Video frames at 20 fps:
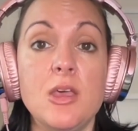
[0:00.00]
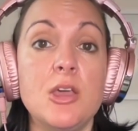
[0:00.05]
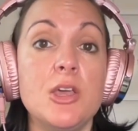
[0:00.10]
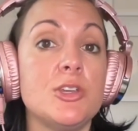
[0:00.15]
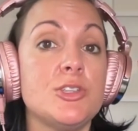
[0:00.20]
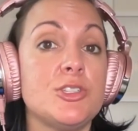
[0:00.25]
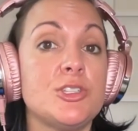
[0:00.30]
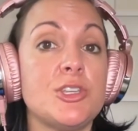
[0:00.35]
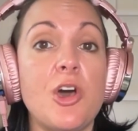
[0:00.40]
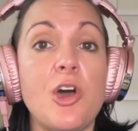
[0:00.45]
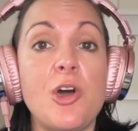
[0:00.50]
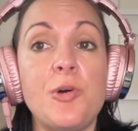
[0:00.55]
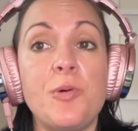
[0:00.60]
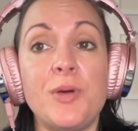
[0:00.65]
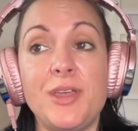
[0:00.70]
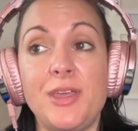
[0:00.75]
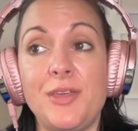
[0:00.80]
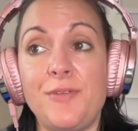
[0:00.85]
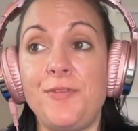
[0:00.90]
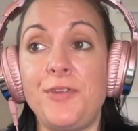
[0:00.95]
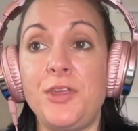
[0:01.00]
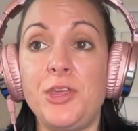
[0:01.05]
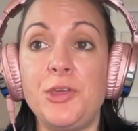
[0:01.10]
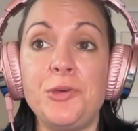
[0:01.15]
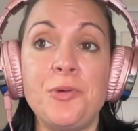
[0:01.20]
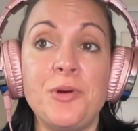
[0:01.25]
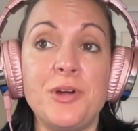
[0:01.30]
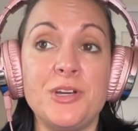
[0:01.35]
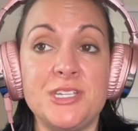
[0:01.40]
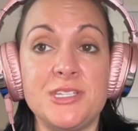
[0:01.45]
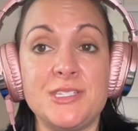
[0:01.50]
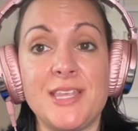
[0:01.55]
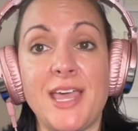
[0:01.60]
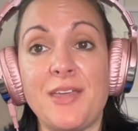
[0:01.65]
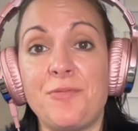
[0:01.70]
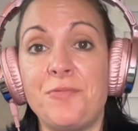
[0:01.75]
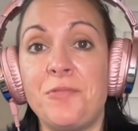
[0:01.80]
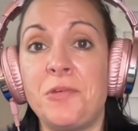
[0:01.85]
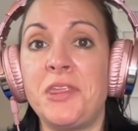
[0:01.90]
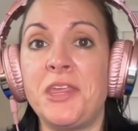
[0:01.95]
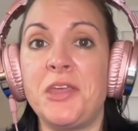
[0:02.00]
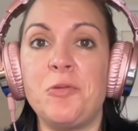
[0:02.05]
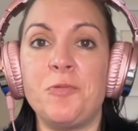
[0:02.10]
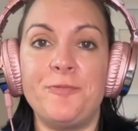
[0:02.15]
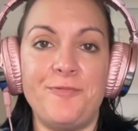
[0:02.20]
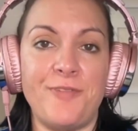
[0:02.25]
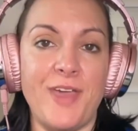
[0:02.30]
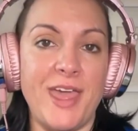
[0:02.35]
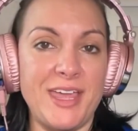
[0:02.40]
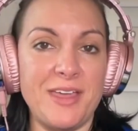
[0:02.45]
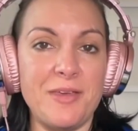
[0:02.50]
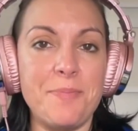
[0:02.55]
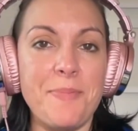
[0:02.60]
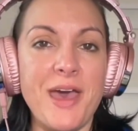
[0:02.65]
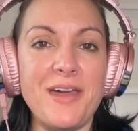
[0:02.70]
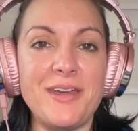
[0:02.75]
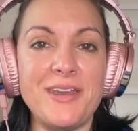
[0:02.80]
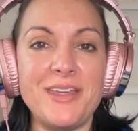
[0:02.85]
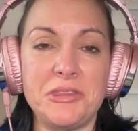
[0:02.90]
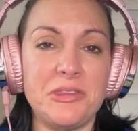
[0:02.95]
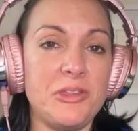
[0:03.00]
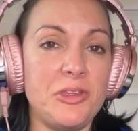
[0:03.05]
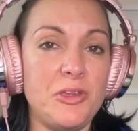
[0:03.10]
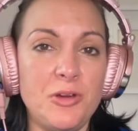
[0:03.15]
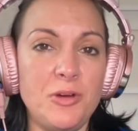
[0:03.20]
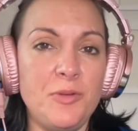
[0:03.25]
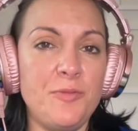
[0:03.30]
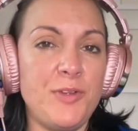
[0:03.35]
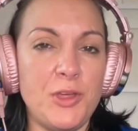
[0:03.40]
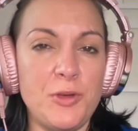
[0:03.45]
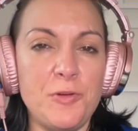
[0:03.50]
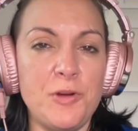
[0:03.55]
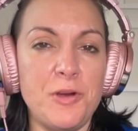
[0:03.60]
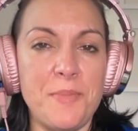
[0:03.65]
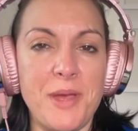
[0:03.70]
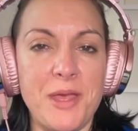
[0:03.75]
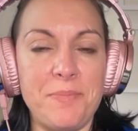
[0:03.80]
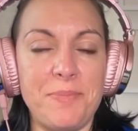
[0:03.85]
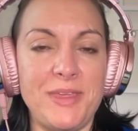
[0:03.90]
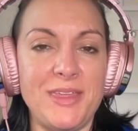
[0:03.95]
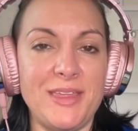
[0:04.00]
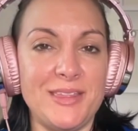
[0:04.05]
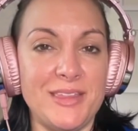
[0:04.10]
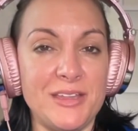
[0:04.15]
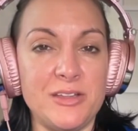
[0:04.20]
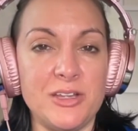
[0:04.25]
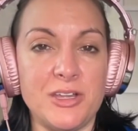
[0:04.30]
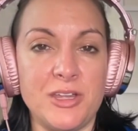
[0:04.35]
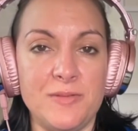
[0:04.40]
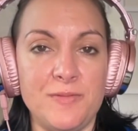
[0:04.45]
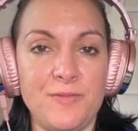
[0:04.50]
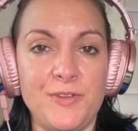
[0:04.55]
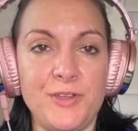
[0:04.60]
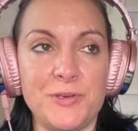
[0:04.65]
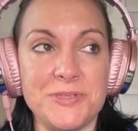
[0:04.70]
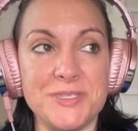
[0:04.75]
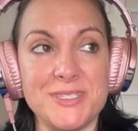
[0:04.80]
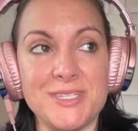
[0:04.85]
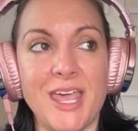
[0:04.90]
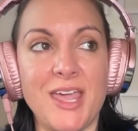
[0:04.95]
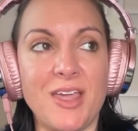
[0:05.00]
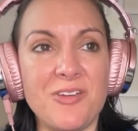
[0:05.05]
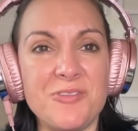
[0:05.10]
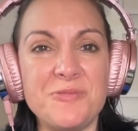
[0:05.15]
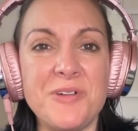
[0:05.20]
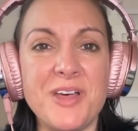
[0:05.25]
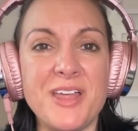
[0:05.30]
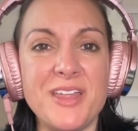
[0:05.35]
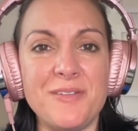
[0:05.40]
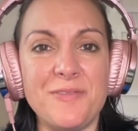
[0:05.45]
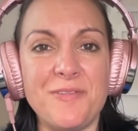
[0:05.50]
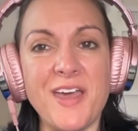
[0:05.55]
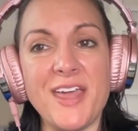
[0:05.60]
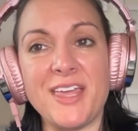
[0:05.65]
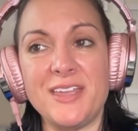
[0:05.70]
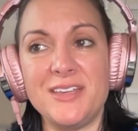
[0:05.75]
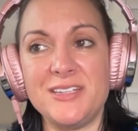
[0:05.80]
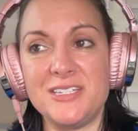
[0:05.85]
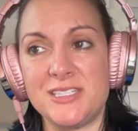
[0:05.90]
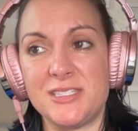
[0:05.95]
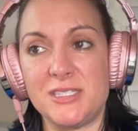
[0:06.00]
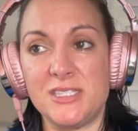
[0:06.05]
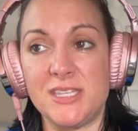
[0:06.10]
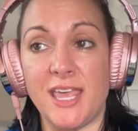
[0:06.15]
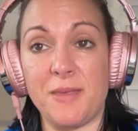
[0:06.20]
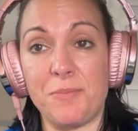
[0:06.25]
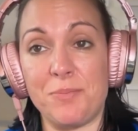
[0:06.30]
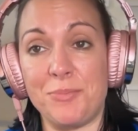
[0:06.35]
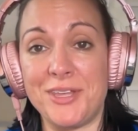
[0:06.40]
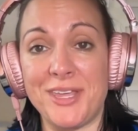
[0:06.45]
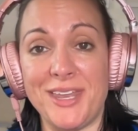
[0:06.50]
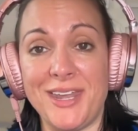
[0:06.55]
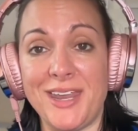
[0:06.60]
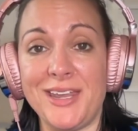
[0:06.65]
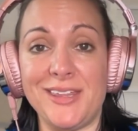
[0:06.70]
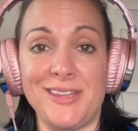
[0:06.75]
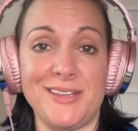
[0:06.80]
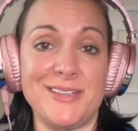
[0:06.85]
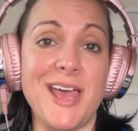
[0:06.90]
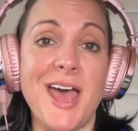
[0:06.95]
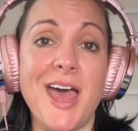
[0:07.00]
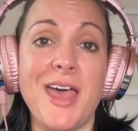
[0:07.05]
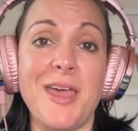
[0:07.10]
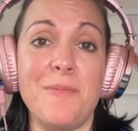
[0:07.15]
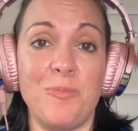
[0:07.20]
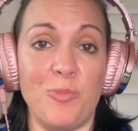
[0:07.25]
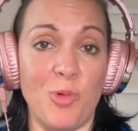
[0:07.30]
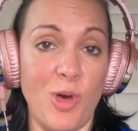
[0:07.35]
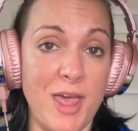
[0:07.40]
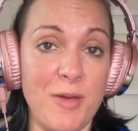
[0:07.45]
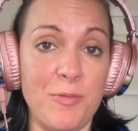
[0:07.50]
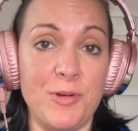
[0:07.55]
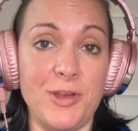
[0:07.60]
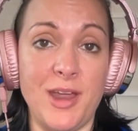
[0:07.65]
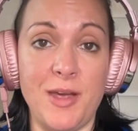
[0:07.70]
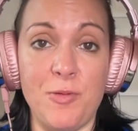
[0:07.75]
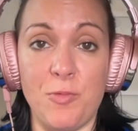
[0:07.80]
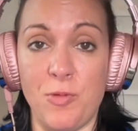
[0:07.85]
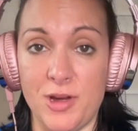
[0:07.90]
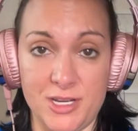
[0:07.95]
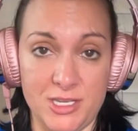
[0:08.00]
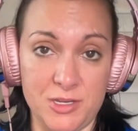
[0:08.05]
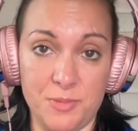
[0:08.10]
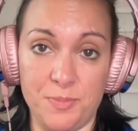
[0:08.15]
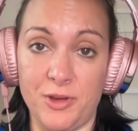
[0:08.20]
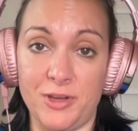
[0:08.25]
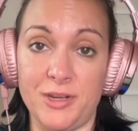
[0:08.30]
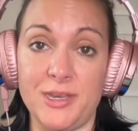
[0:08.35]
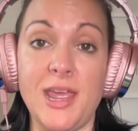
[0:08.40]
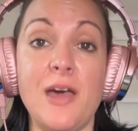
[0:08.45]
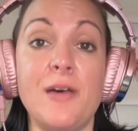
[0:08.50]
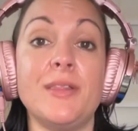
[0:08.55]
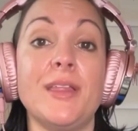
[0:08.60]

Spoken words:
So if you are just like really vague about it, your viewer might be a little confused, like, well, if I can just like book at any time, why would I want to book now?